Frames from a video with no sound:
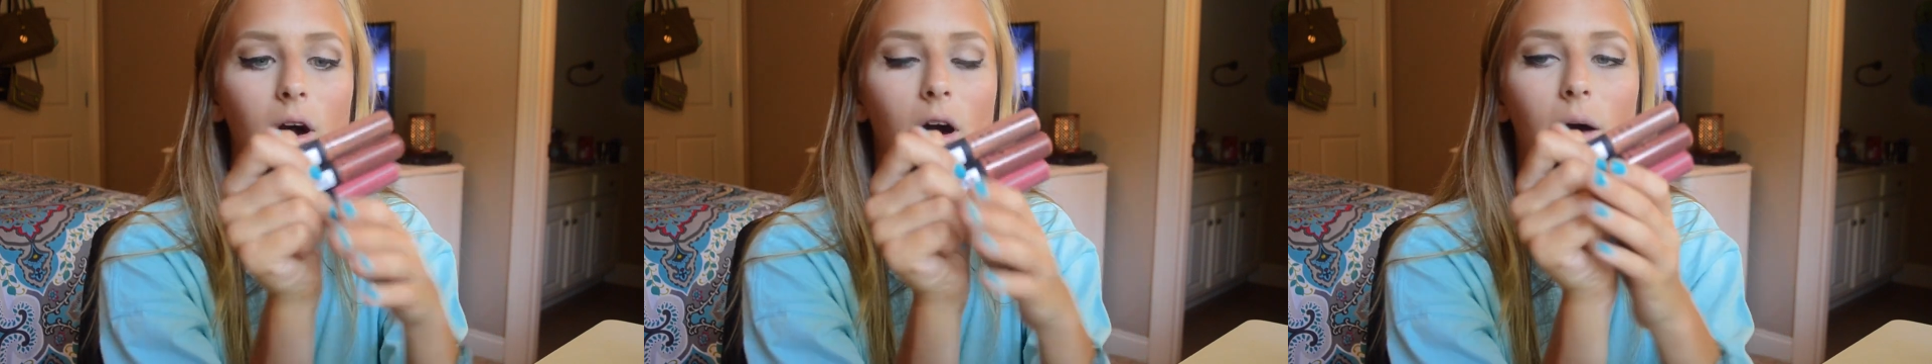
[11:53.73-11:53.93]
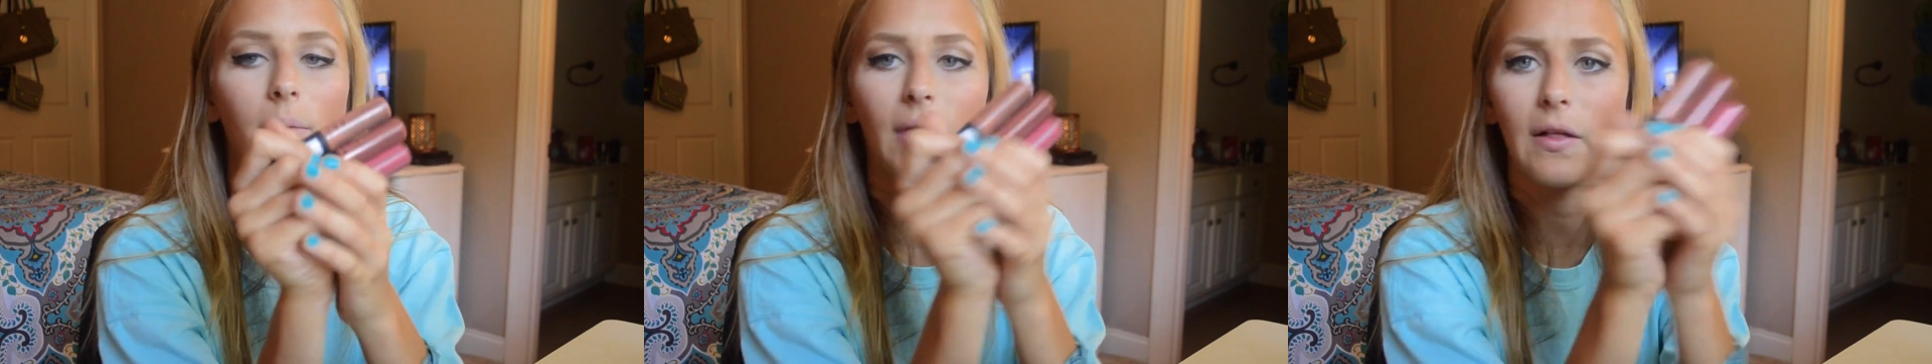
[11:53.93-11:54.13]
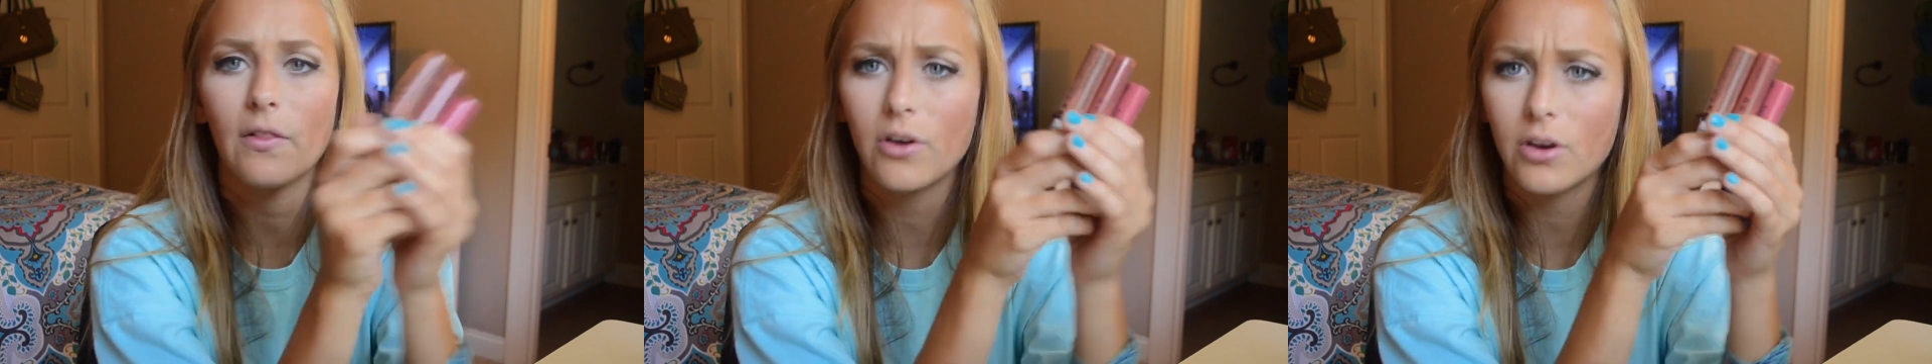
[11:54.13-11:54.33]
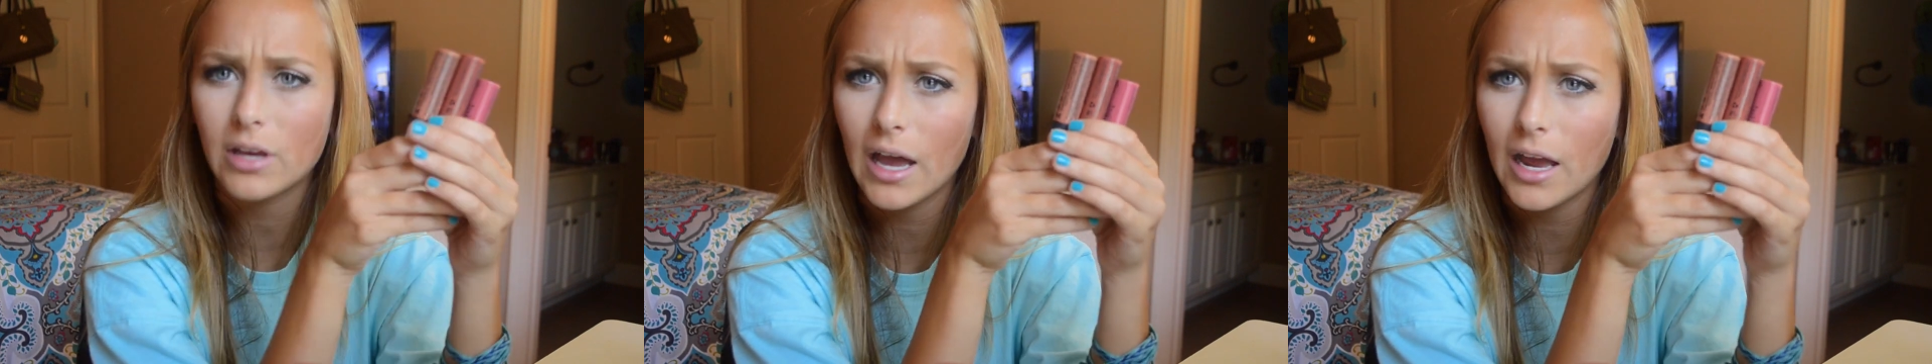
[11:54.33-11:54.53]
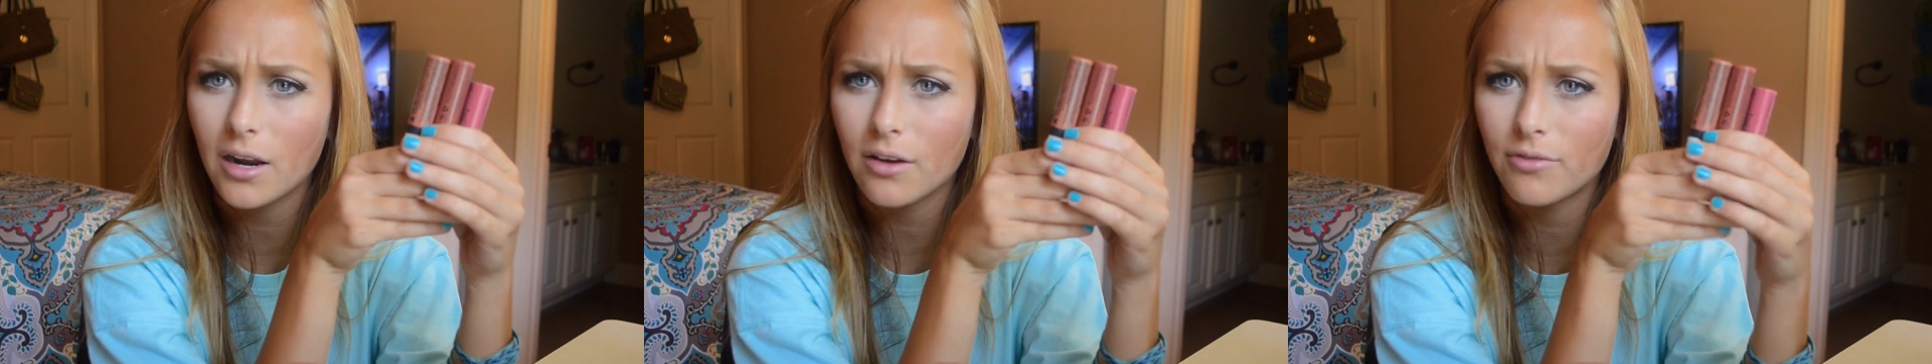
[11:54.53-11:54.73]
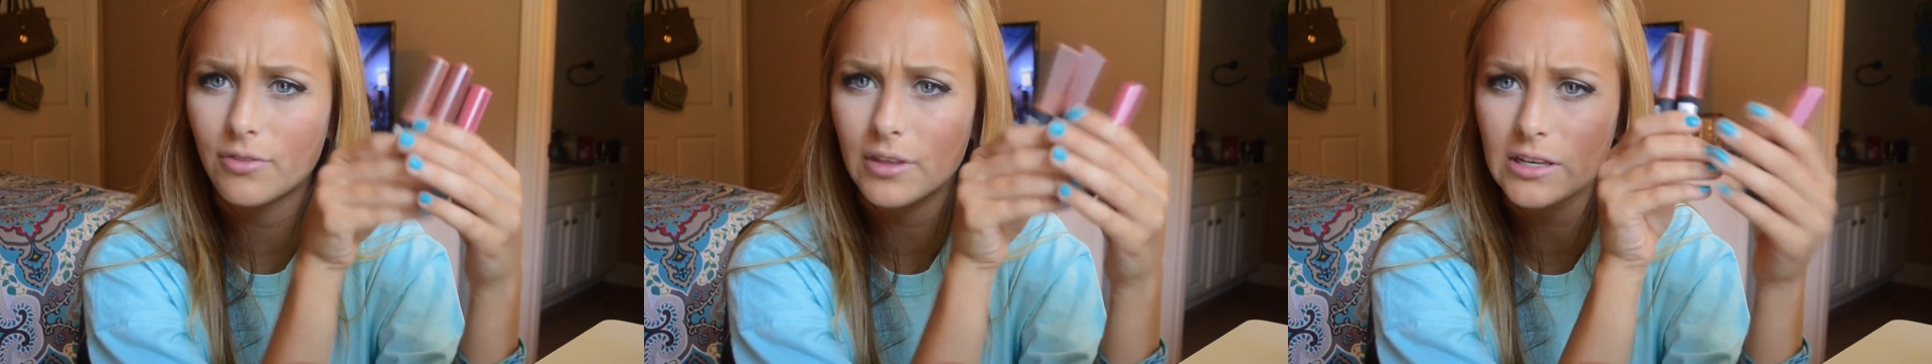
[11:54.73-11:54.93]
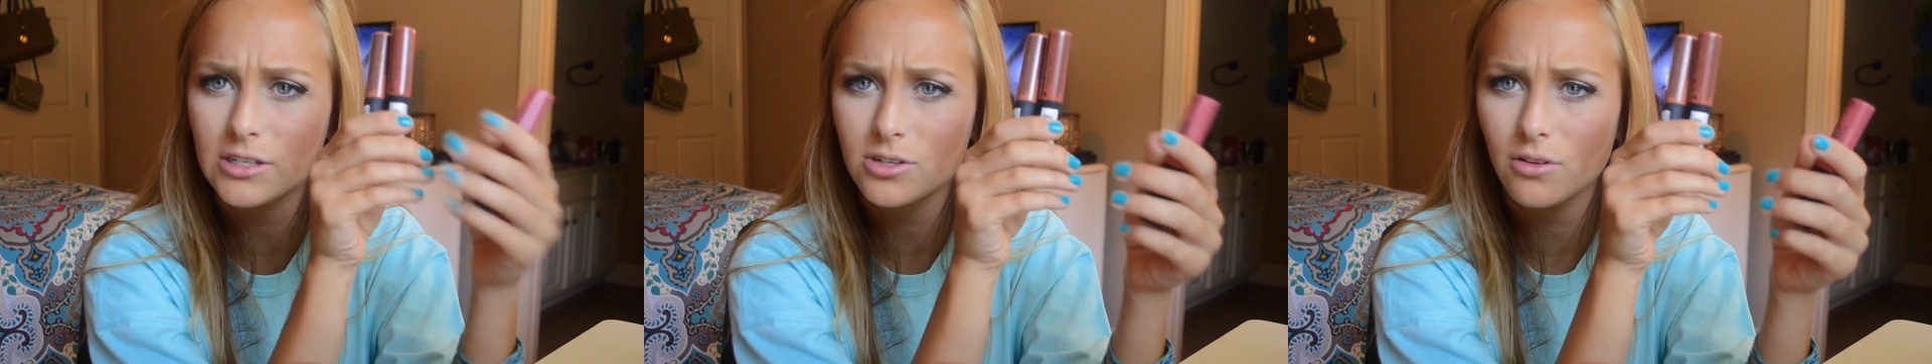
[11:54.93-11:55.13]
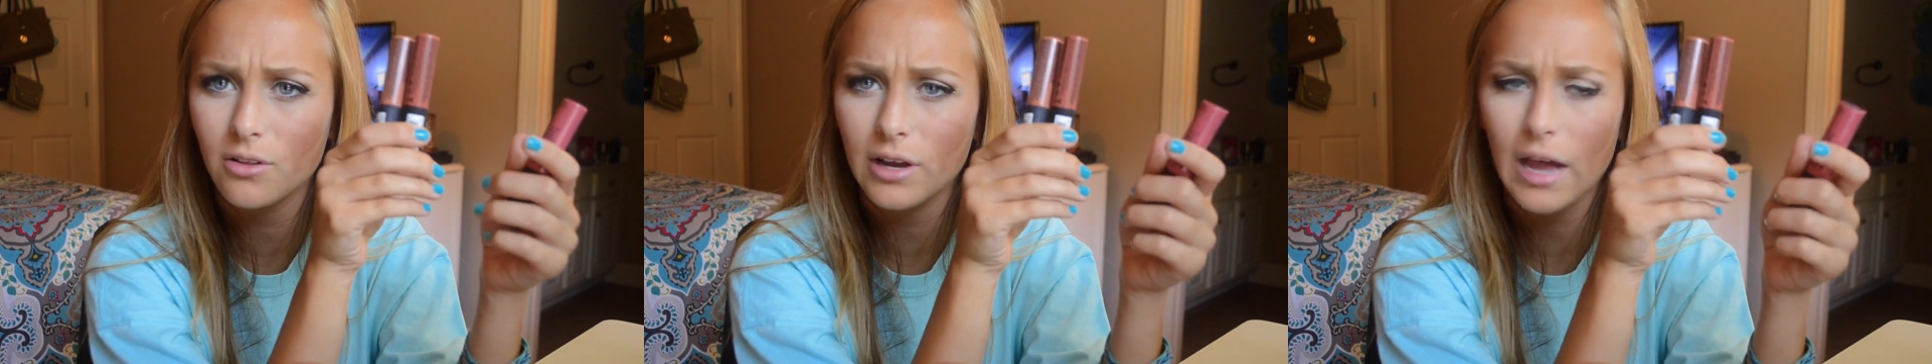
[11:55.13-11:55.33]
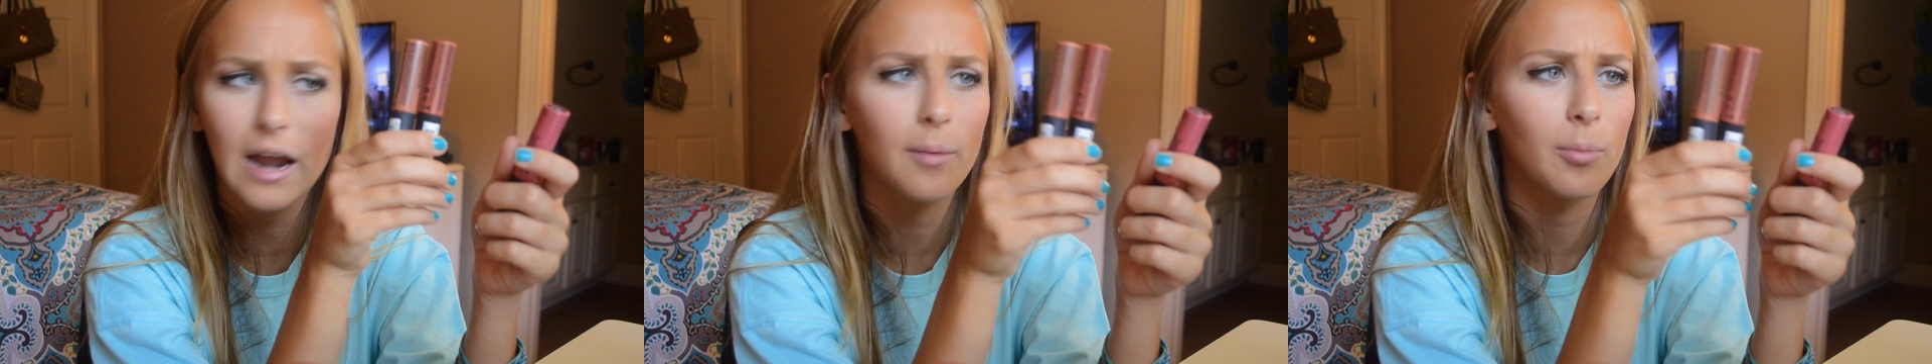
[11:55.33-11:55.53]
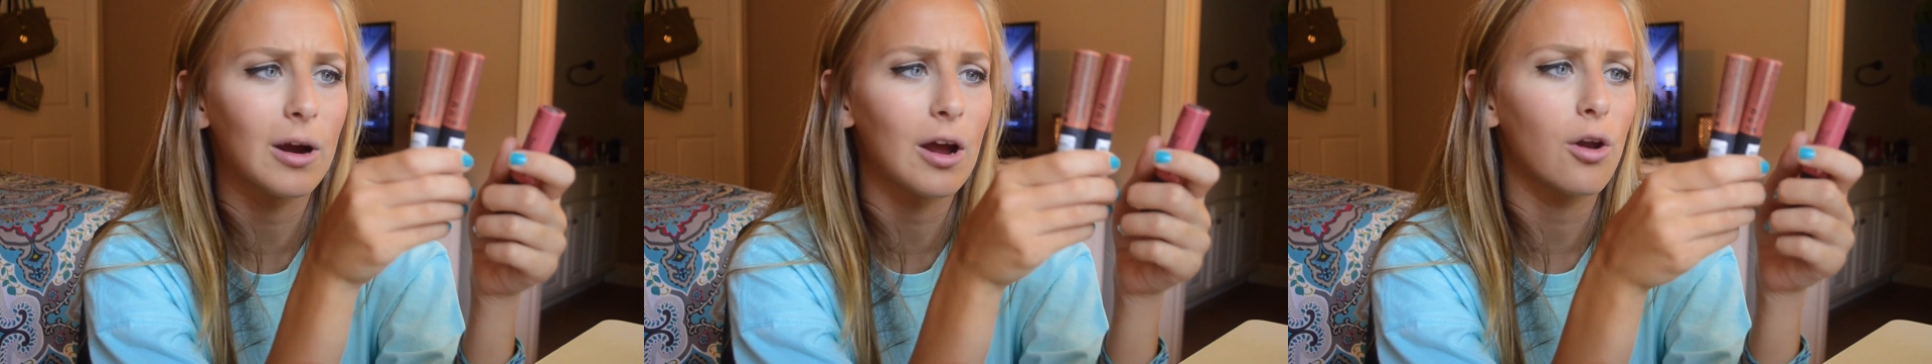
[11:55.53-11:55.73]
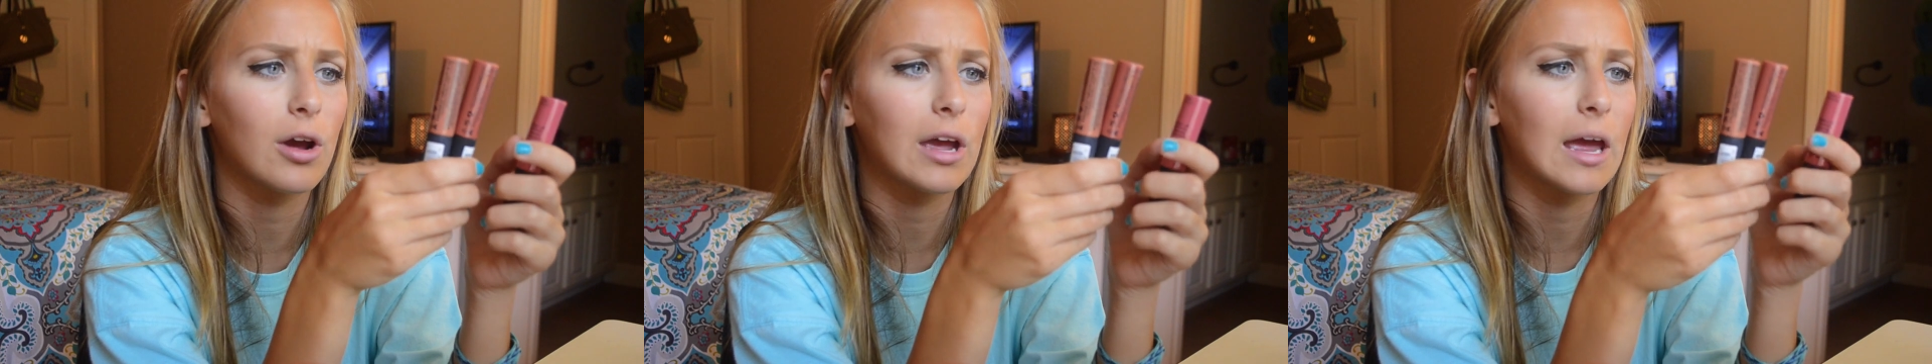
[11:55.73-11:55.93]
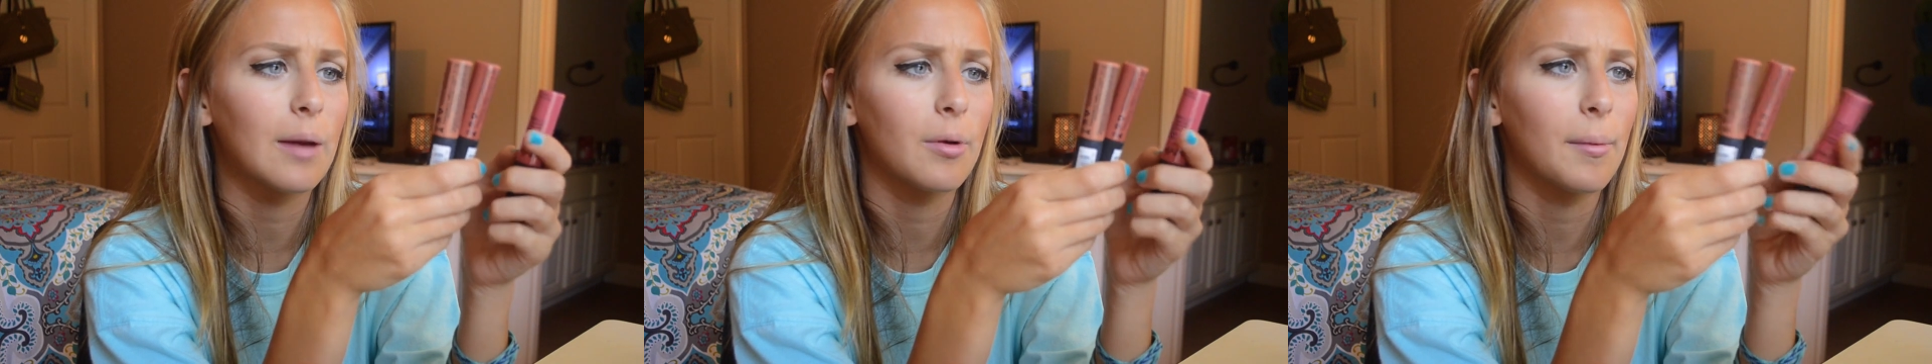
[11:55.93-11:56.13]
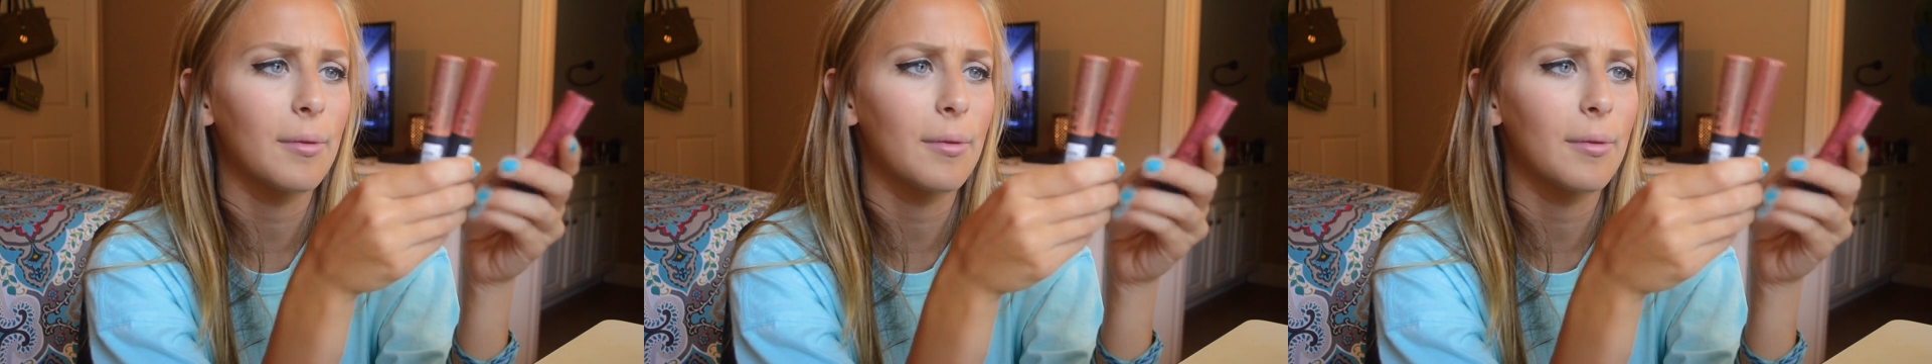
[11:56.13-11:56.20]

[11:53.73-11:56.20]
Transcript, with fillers: Um, they look kind of, these two look kind of brown on camera,